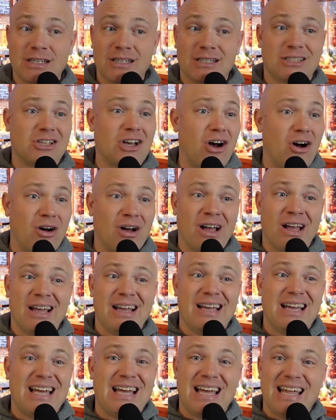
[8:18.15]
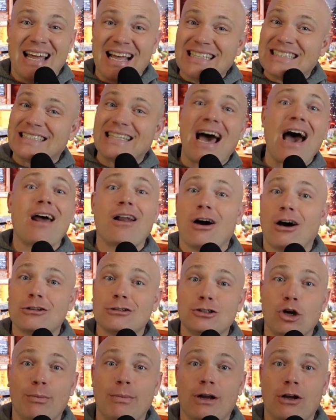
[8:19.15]
So it's not all
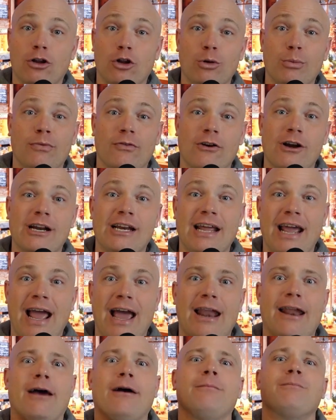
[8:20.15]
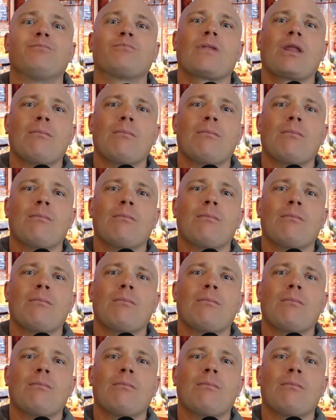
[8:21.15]
doom and gloom for Indiana.